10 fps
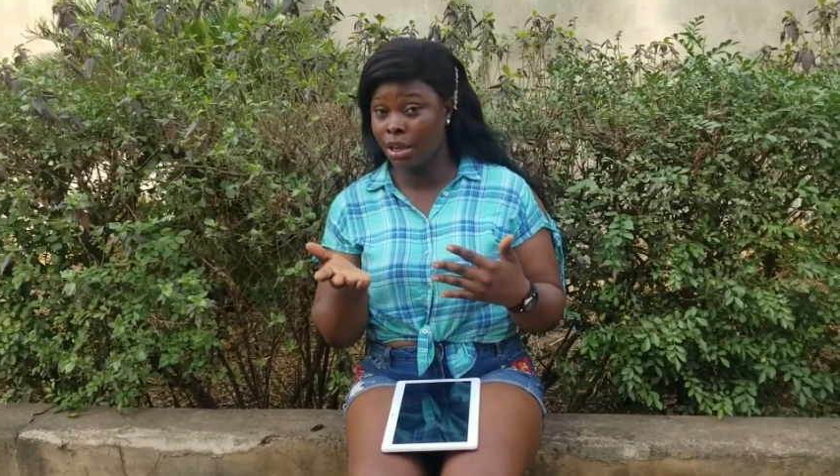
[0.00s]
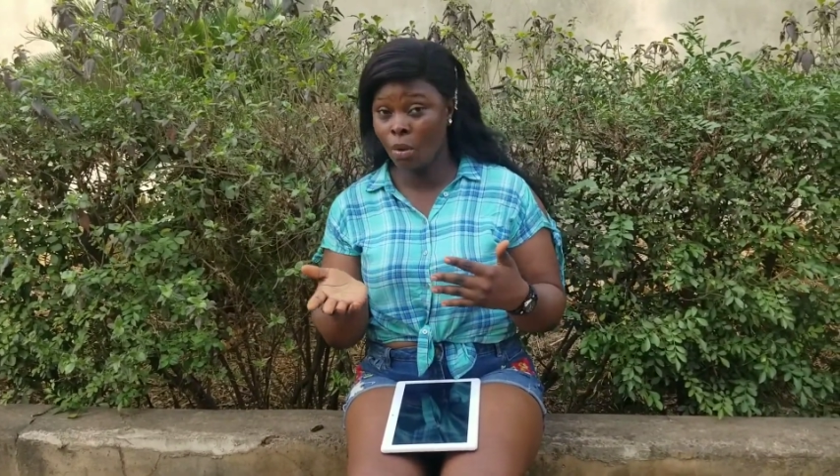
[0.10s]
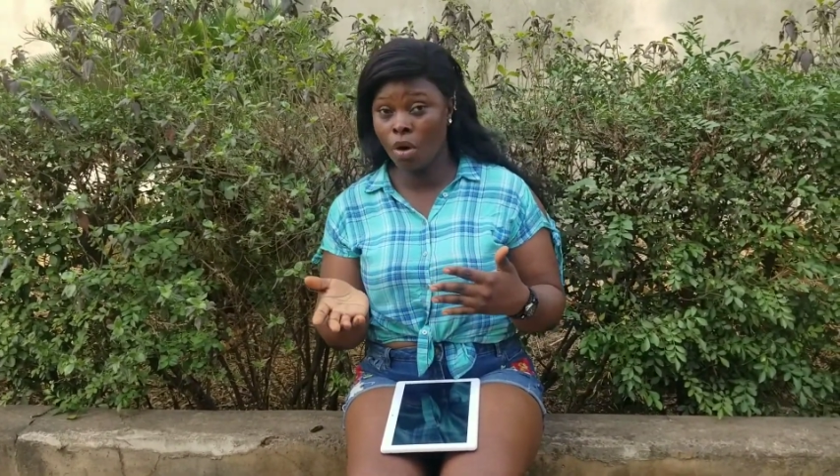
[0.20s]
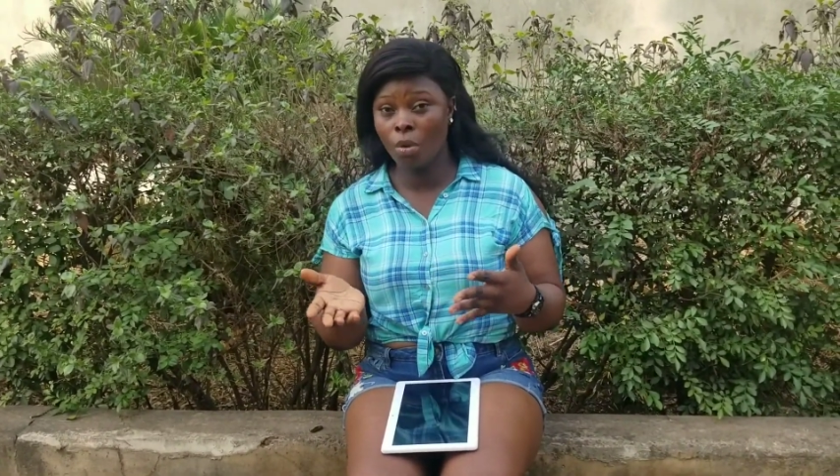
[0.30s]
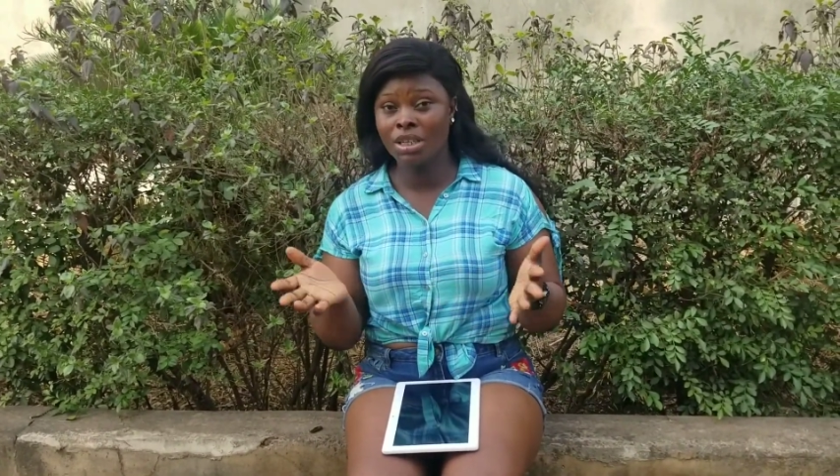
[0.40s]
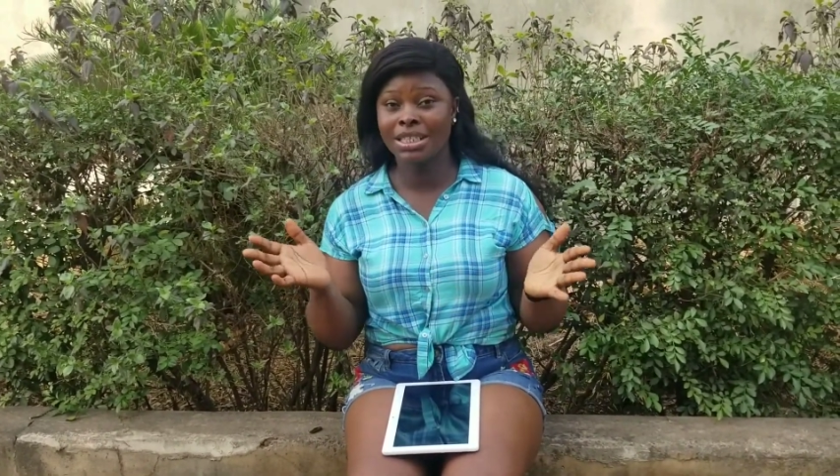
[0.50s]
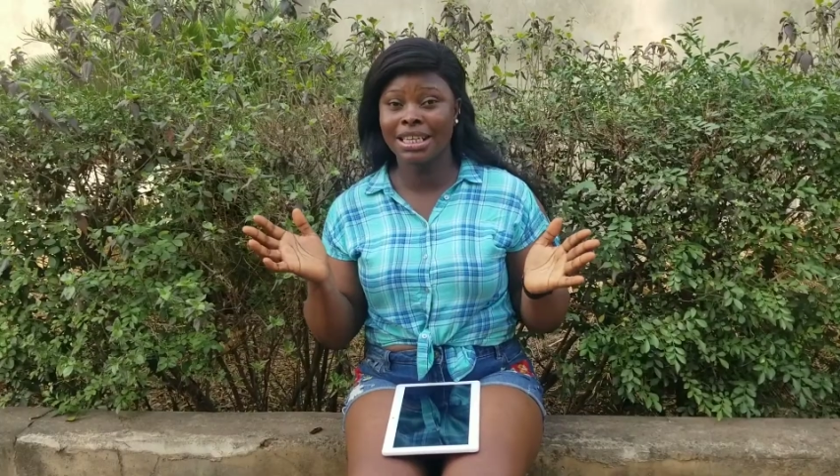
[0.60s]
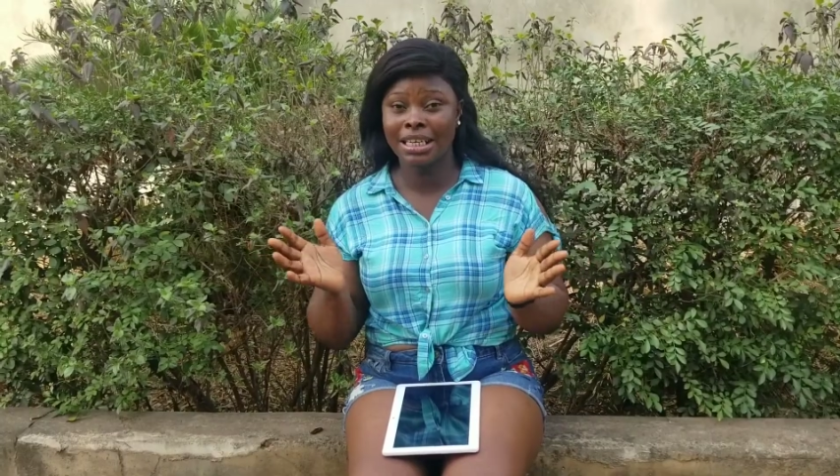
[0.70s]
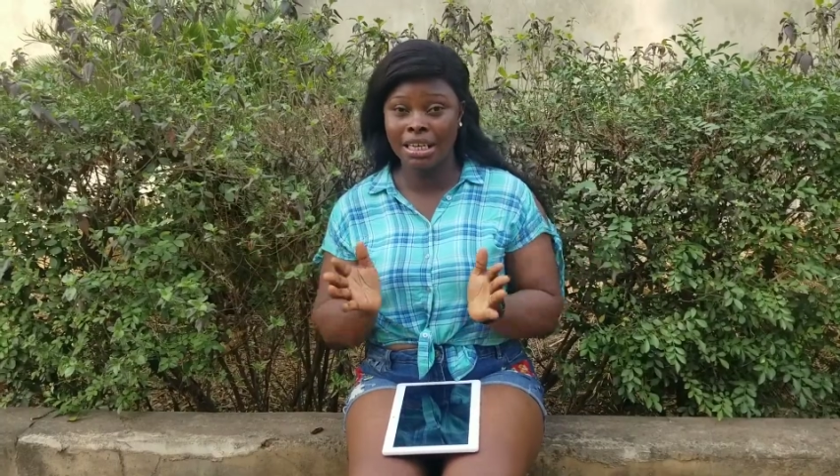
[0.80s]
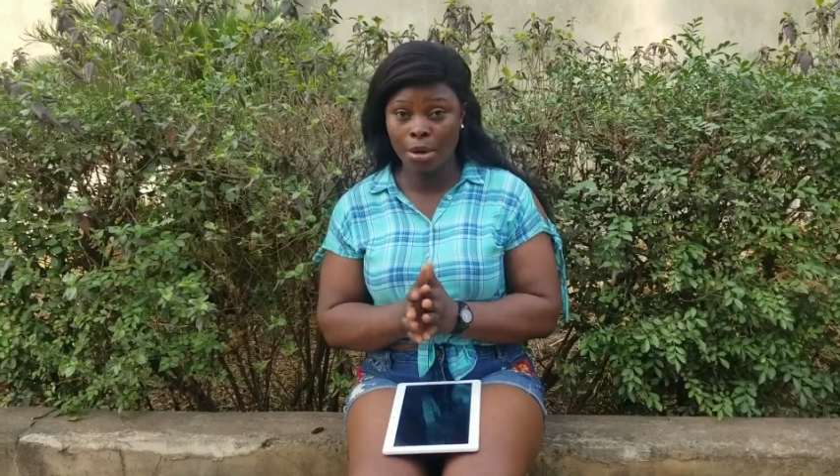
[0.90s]
equal word is
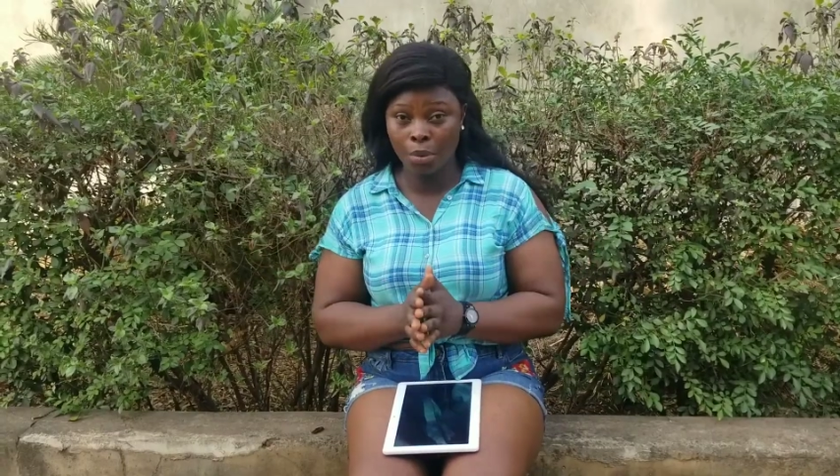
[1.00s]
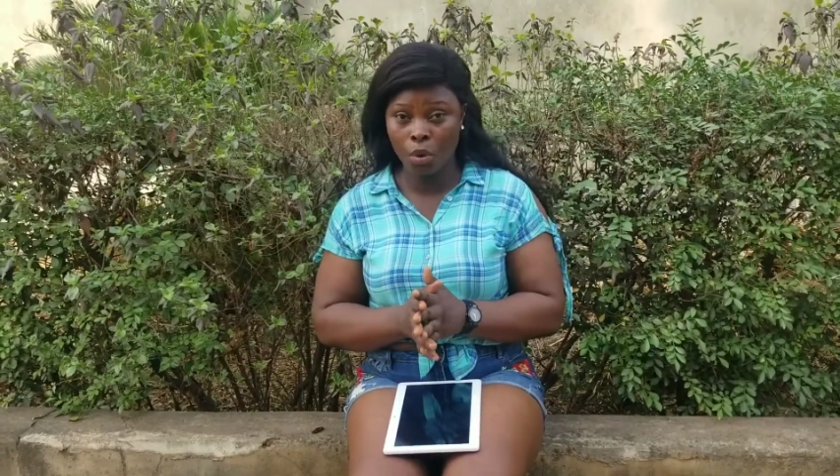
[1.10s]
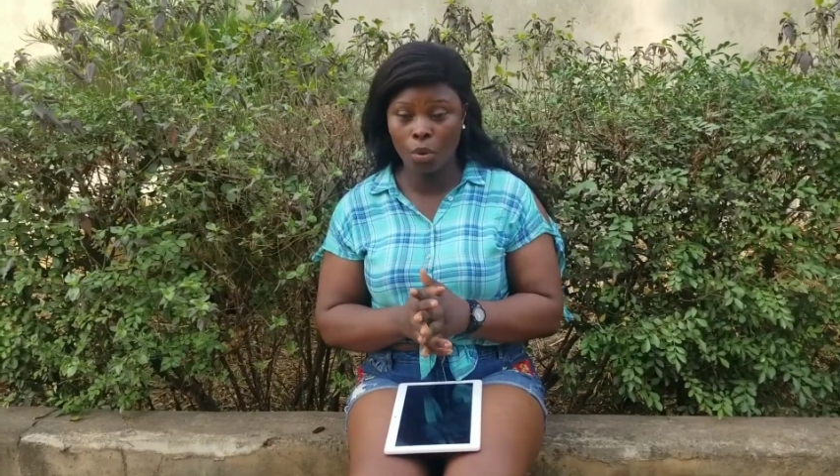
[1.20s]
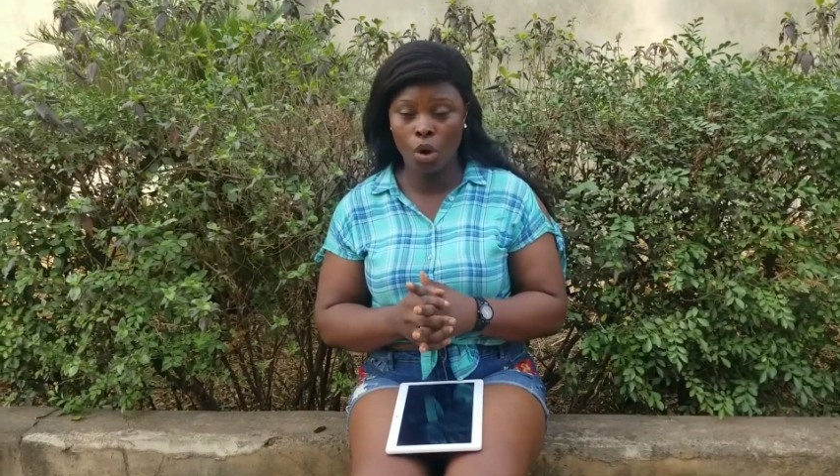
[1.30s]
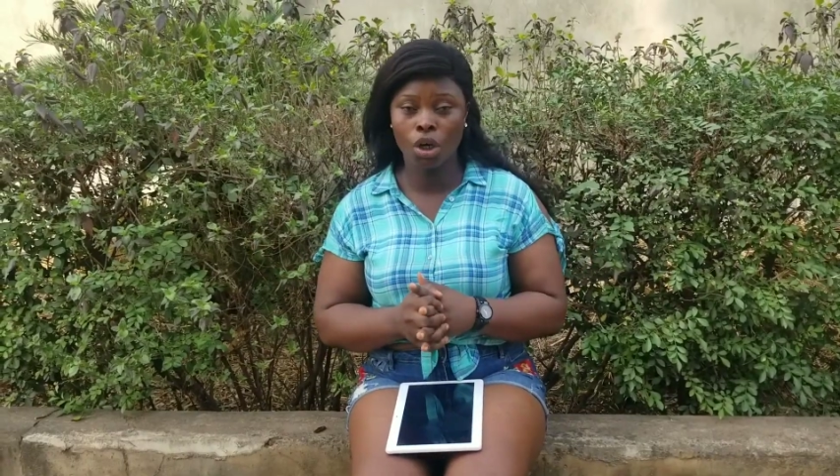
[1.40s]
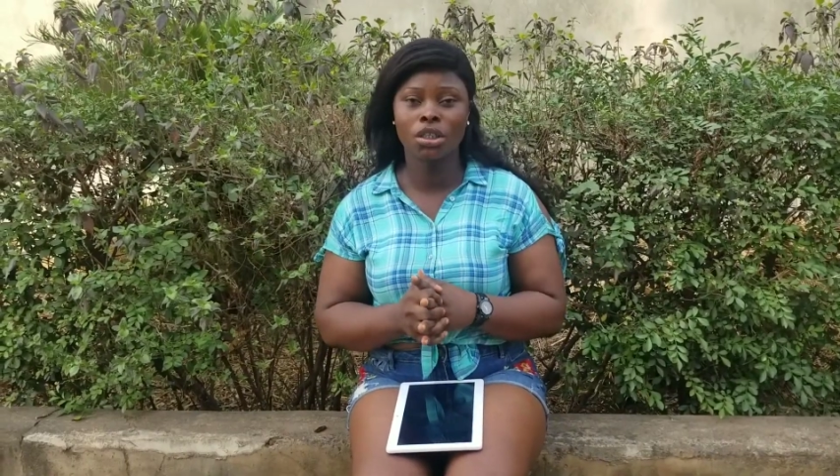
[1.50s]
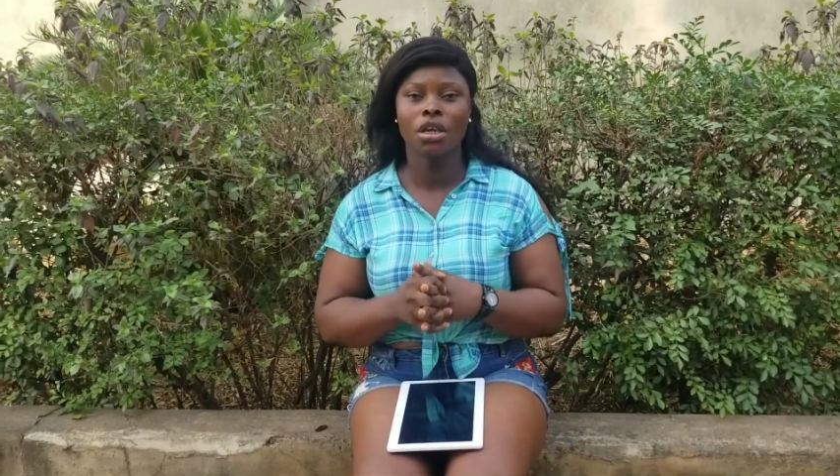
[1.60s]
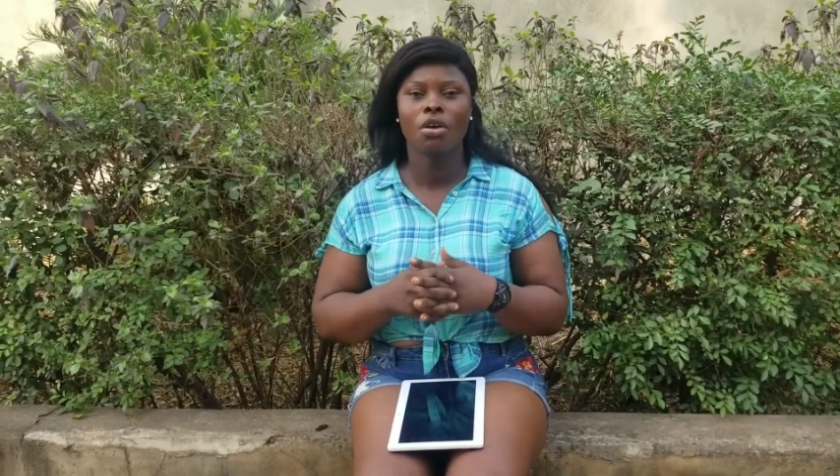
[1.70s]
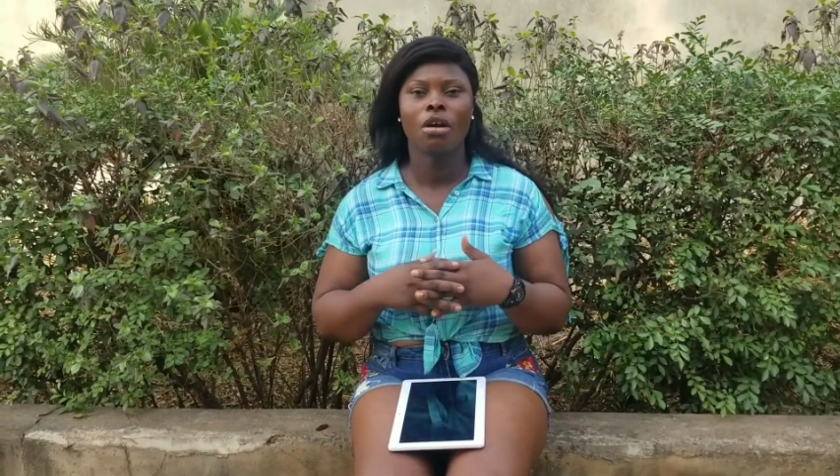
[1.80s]
an enable word.